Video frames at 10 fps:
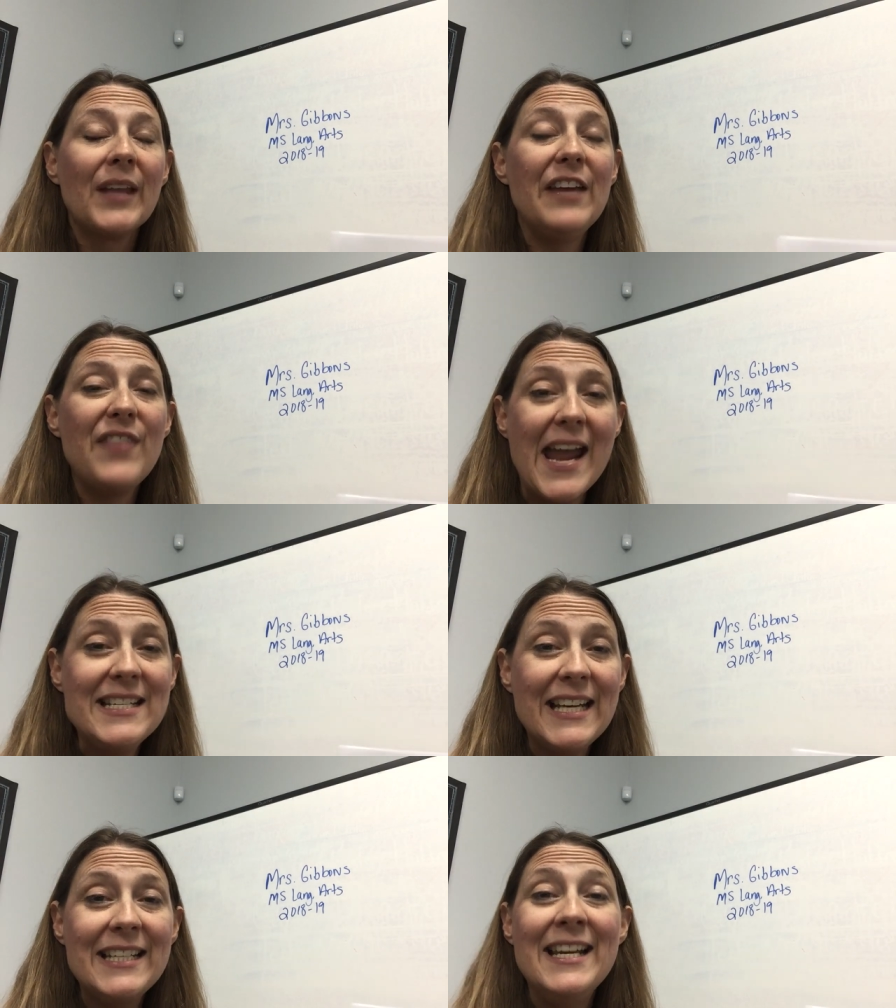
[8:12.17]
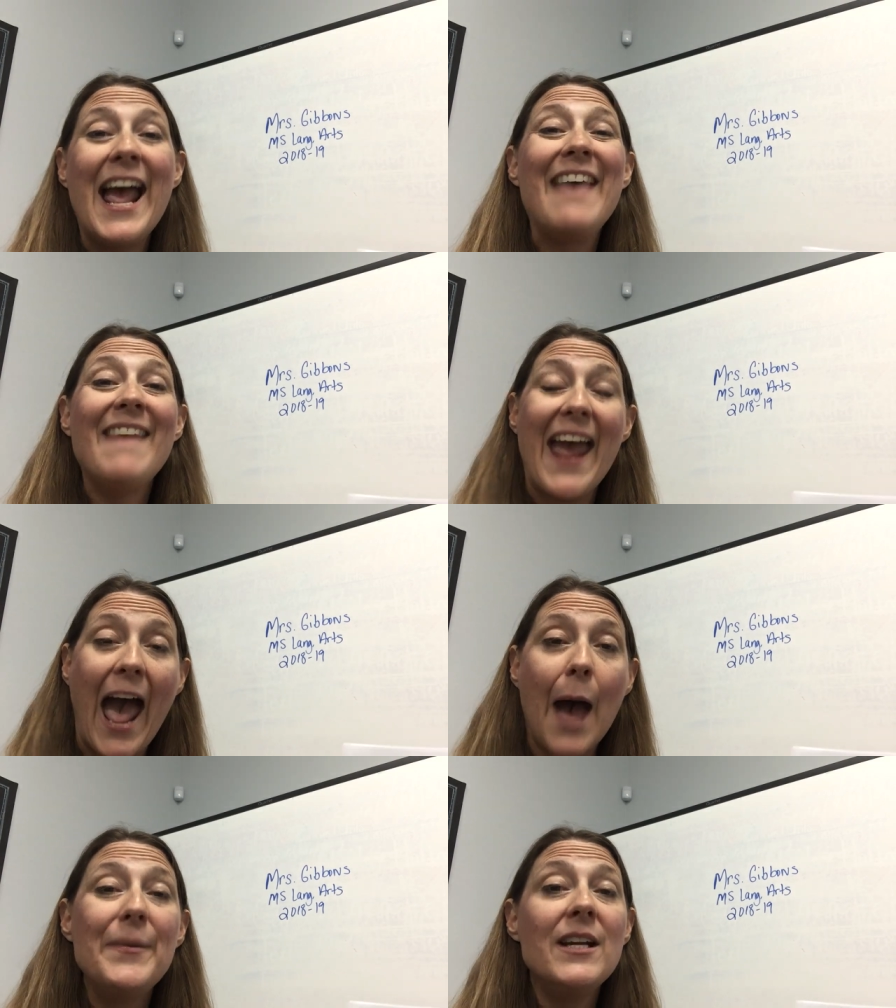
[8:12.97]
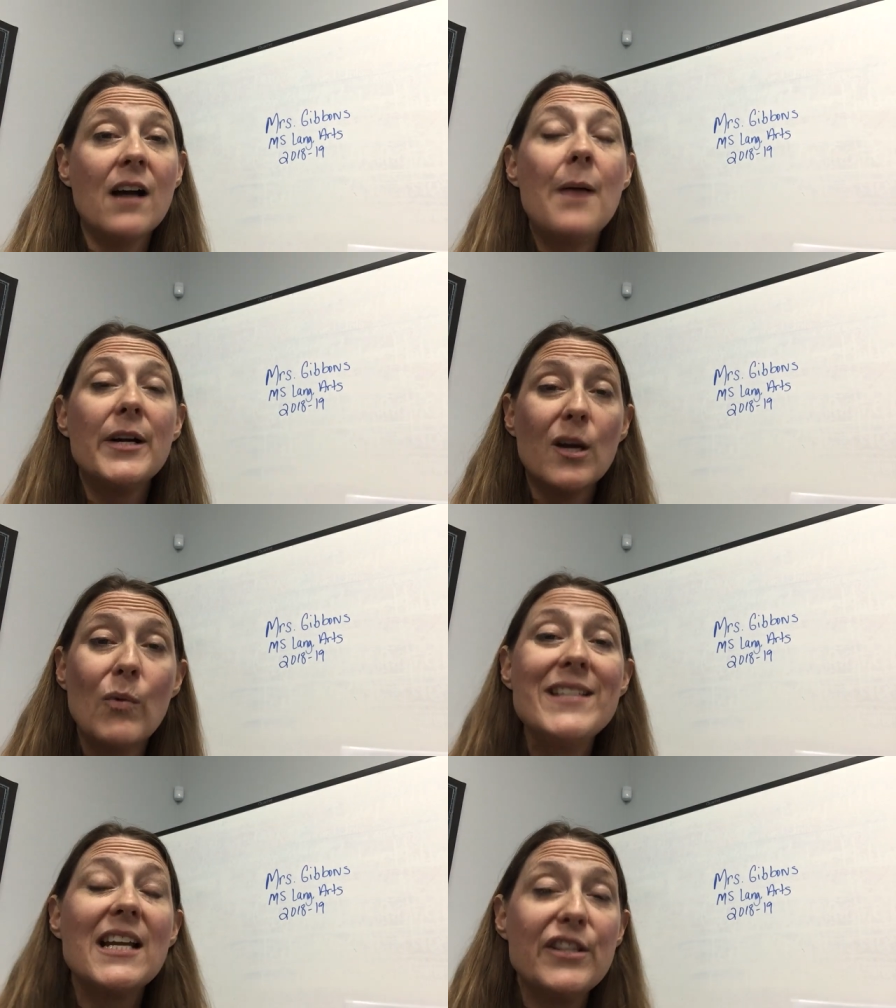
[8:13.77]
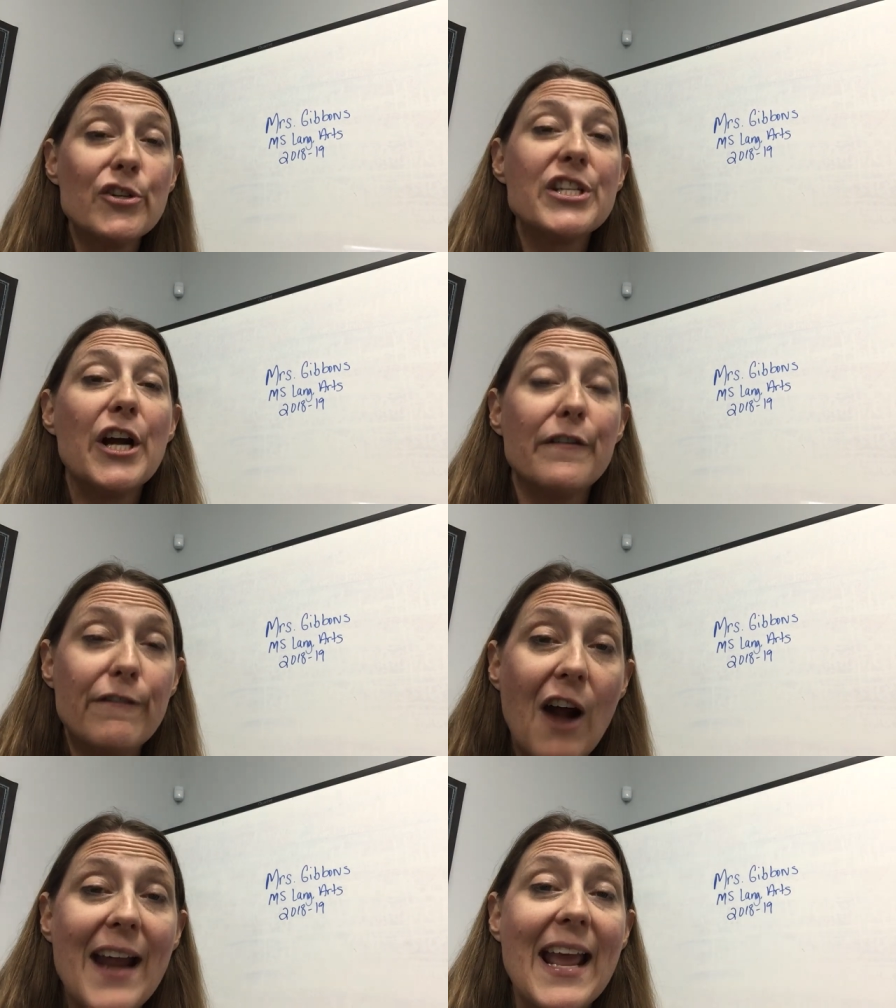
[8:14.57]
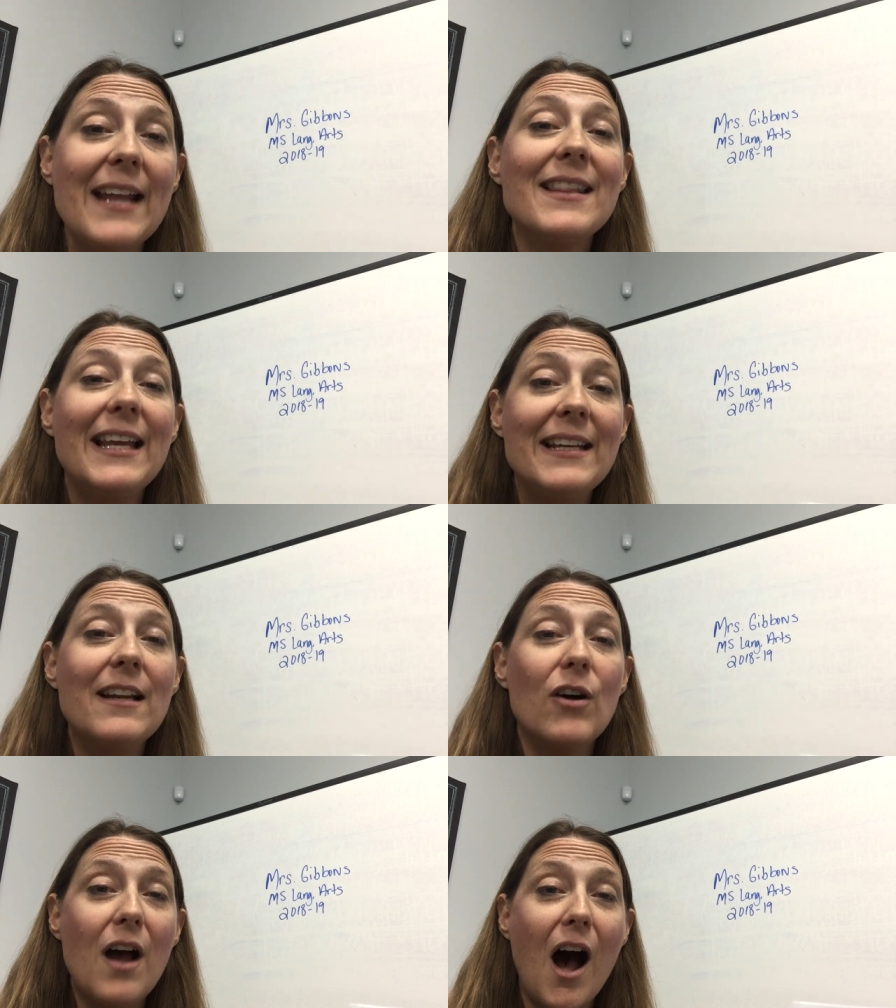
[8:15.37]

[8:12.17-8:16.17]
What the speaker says: If they didn't and they happen to come on a Wednesday, Thursday, or Friday, then